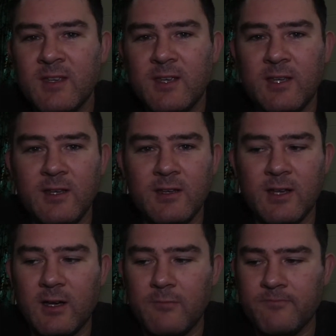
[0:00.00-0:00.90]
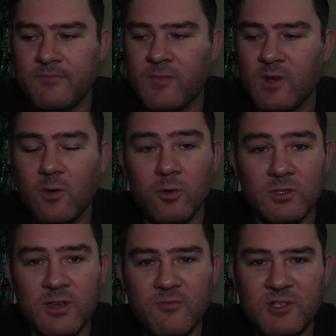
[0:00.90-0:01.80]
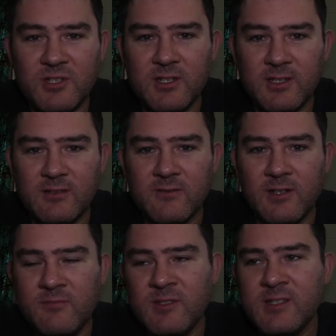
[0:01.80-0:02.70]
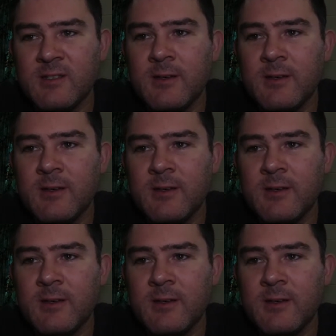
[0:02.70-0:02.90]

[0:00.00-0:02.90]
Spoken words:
in all temperature extremes.